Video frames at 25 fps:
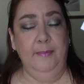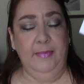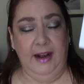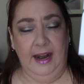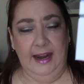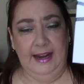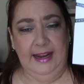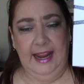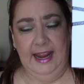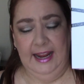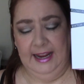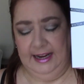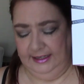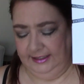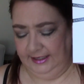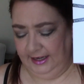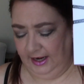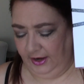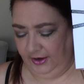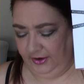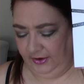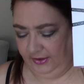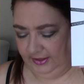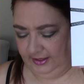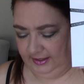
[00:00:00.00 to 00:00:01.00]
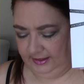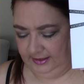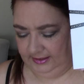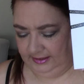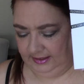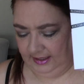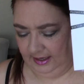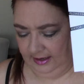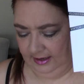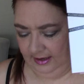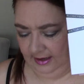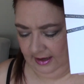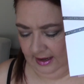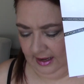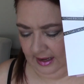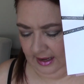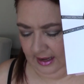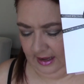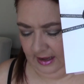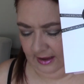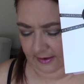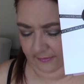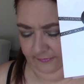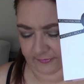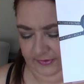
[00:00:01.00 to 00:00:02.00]
but I can tell you this
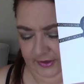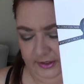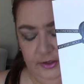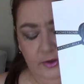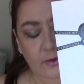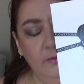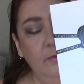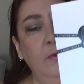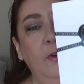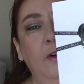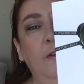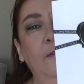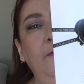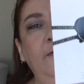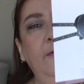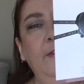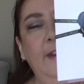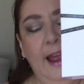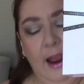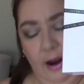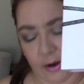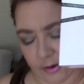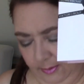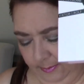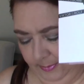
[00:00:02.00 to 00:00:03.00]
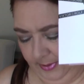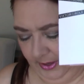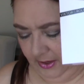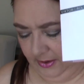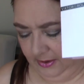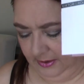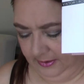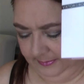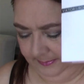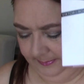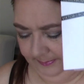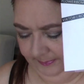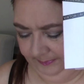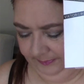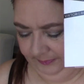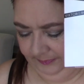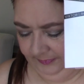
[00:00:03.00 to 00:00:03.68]
Victor & Rolf Flower Balm